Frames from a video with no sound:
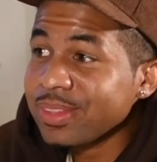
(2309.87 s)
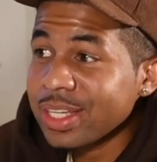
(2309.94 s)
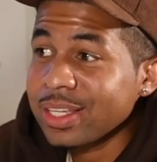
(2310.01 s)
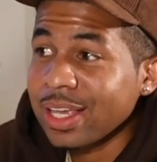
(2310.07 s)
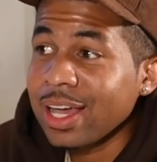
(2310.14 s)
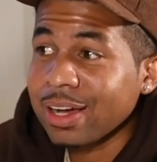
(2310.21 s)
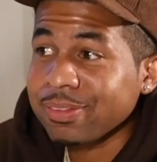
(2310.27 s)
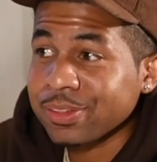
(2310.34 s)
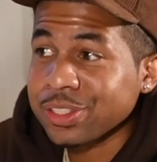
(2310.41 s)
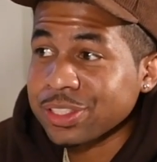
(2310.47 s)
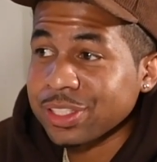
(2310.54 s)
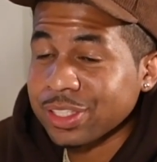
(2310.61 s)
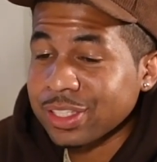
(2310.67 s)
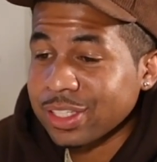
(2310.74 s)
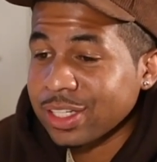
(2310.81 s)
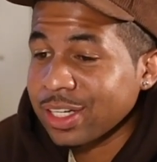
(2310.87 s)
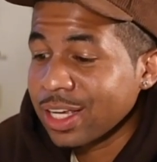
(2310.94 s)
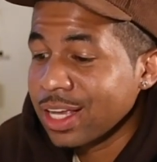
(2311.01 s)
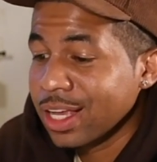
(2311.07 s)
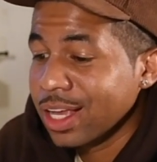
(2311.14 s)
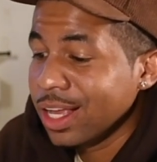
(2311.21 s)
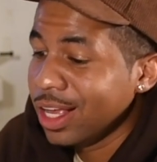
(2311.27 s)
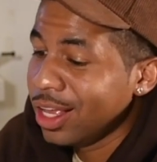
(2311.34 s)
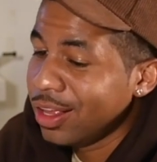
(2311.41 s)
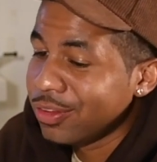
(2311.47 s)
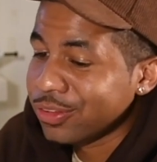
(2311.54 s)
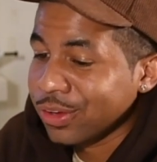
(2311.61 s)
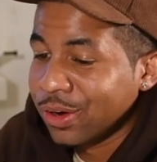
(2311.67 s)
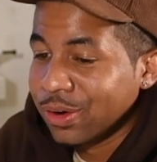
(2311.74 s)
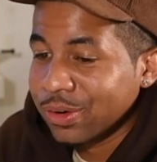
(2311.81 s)
Yeah, for sure.
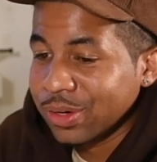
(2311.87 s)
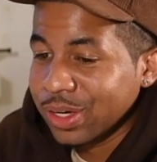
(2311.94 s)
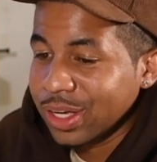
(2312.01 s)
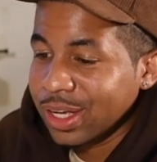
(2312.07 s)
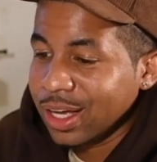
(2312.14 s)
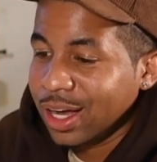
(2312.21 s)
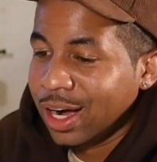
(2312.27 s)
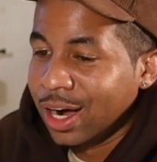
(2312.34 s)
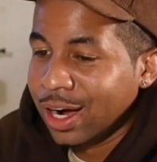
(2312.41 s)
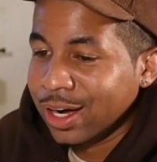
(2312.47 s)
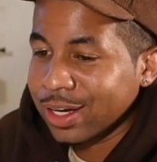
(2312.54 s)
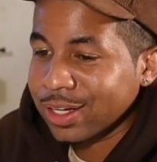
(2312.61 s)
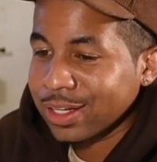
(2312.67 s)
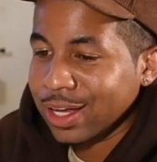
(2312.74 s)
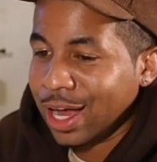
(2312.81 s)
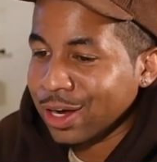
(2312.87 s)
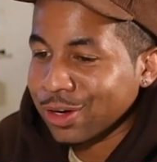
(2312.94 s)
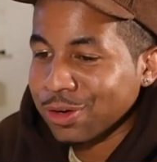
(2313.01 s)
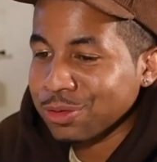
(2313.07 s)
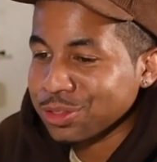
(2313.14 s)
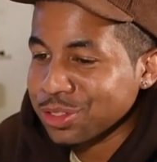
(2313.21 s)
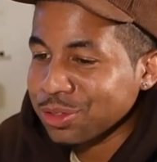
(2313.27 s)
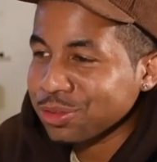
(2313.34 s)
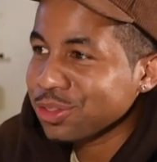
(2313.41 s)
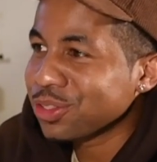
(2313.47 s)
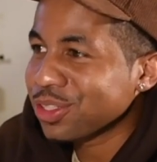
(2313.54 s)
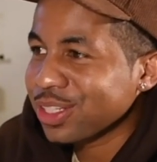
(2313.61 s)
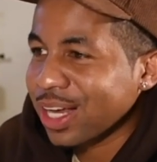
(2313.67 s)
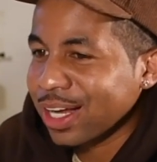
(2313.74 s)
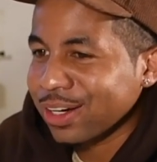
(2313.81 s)
So I don't know,
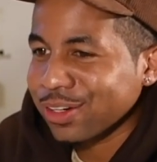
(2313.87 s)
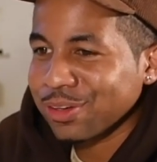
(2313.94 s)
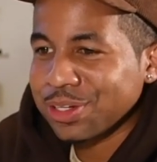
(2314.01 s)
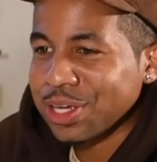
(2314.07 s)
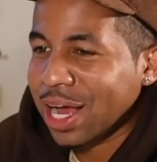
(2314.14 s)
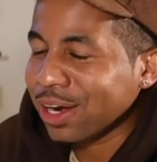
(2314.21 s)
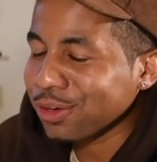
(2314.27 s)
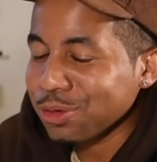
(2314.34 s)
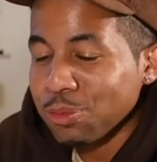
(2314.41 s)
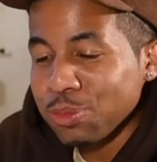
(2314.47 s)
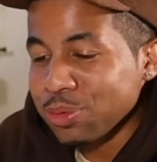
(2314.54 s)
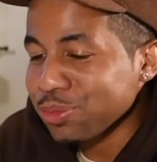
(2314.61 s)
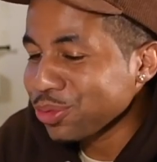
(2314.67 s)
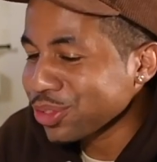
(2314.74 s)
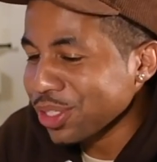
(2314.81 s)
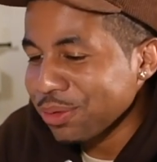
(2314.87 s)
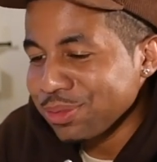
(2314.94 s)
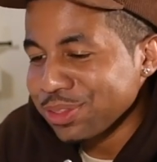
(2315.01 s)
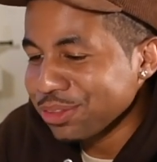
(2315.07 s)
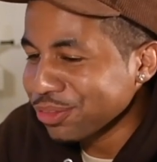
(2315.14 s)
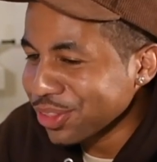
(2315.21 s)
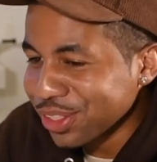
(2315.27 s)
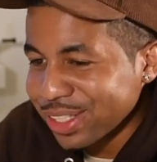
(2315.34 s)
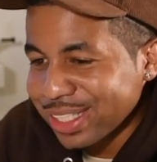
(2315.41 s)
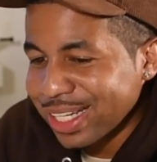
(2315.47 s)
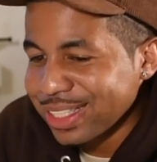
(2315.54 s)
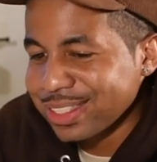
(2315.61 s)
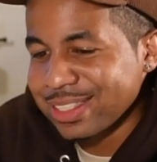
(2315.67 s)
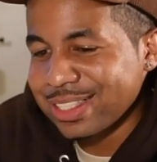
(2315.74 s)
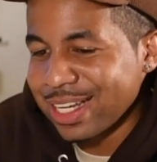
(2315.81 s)
I don't know what was up with DeVille
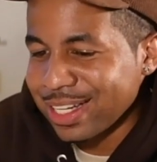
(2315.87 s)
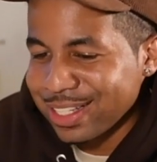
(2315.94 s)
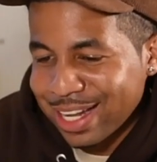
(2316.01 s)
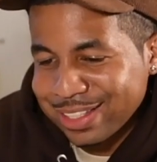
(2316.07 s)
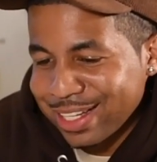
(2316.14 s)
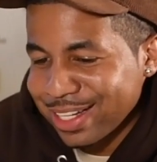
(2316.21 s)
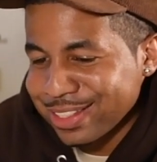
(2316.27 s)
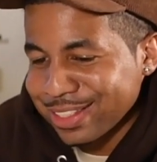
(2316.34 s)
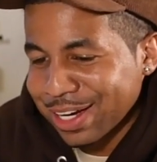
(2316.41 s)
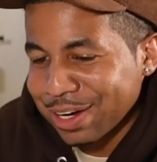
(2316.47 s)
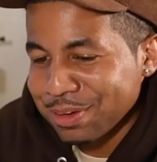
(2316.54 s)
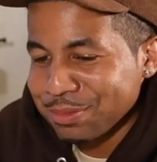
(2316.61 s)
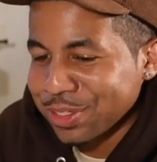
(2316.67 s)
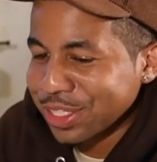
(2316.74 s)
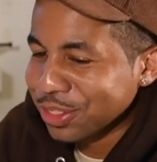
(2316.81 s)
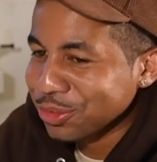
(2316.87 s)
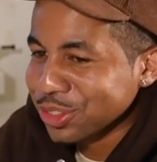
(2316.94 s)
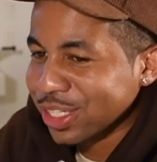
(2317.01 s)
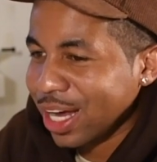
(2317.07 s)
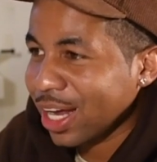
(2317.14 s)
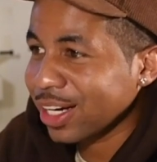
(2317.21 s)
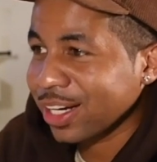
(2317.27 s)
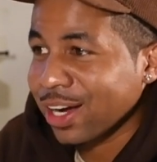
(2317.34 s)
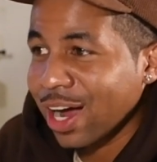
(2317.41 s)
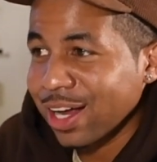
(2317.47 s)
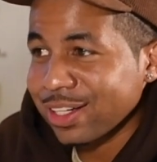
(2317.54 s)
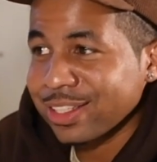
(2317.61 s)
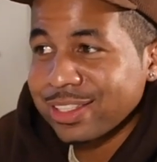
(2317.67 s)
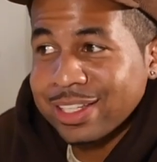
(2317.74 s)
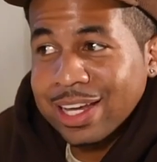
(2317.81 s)
at that time, but he was kind of caught
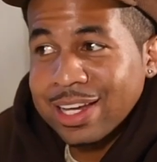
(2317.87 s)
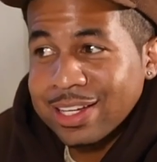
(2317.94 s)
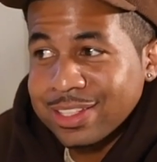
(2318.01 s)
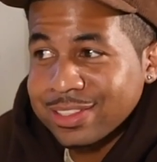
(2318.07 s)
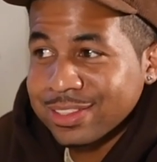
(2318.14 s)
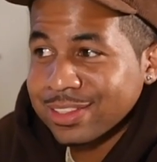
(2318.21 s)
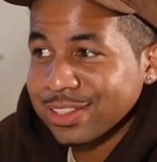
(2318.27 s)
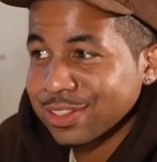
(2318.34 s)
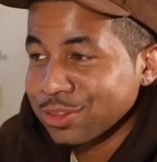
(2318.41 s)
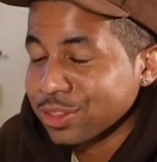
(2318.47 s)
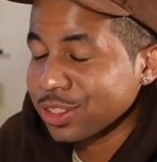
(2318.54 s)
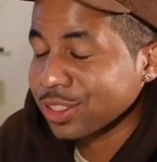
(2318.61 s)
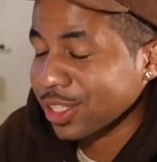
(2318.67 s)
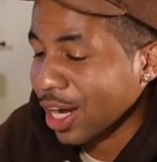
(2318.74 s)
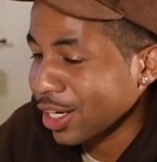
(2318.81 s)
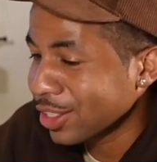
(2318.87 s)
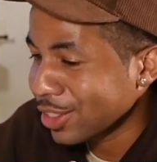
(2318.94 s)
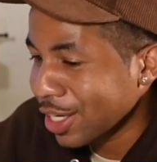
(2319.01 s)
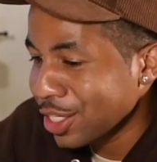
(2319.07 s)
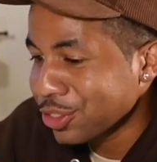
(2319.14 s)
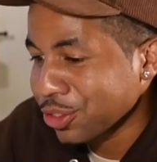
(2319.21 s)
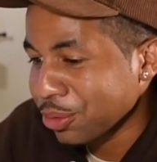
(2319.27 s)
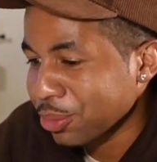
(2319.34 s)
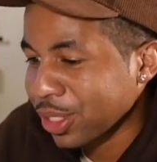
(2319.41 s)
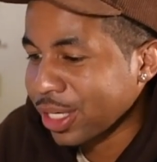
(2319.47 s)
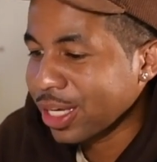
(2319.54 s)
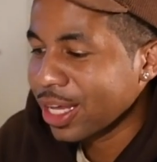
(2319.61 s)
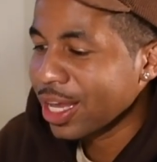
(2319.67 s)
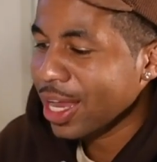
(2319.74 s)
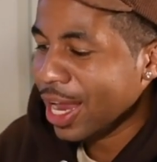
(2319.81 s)
in a daze. He was just kind of daydreaming.
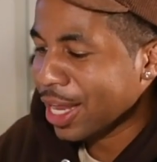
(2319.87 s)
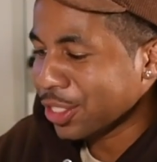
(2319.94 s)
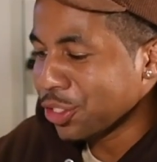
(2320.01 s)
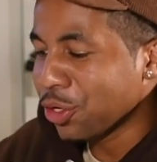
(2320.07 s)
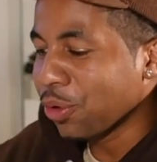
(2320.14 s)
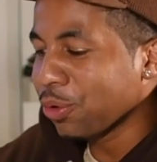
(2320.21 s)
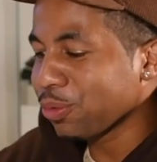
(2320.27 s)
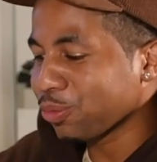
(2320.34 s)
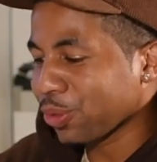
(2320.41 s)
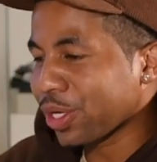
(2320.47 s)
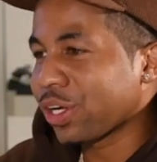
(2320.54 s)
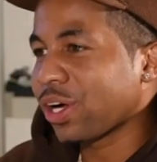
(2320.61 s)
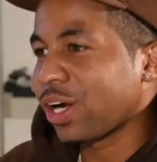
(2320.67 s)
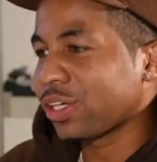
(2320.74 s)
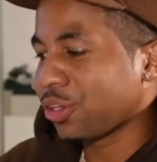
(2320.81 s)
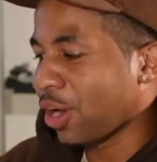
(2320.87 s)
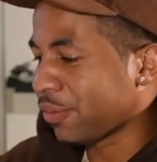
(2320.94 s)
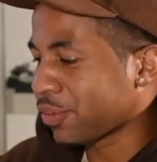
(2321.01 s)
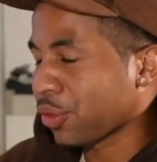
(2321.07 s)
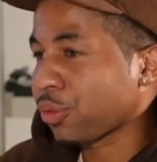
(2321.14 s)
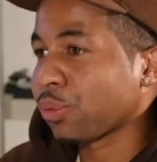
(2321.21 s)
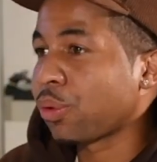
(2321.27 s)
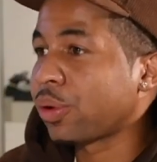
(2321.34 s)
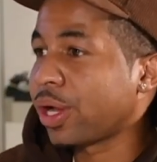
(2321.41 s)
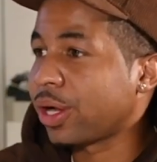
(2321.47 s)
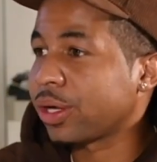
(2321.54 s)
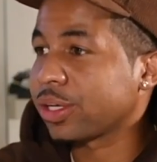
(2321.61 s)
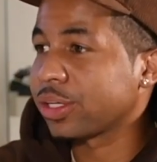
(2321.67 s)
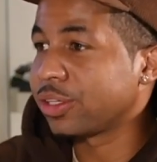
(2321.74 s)
And Rincon, you have to throw down.